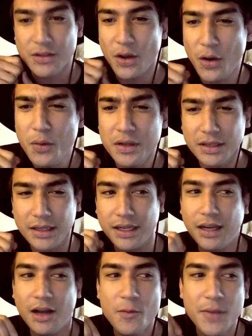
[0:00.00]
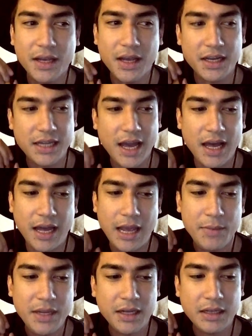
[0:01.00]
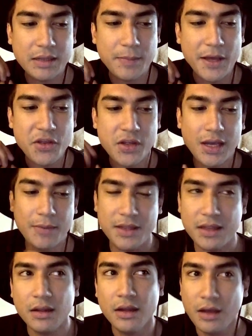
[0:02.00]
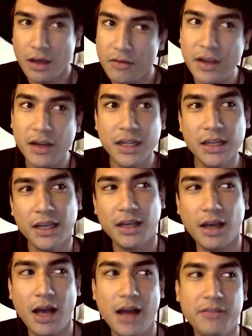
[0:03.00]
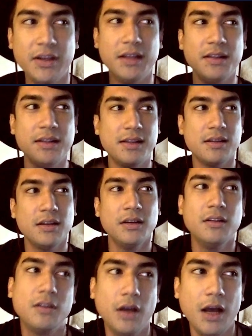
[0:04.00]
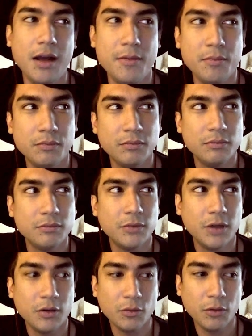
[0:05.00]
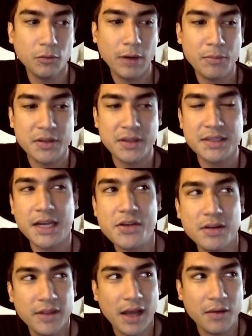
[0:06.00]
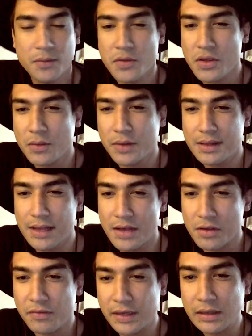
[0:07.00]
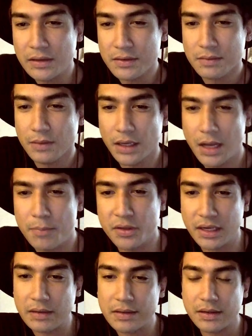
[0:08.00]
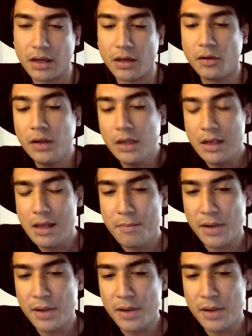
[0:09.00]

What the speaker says: Totally. Oh my God, yeah. I mean, a very like obvious representation of that was when she was Sasha Fierce a couple of years ago.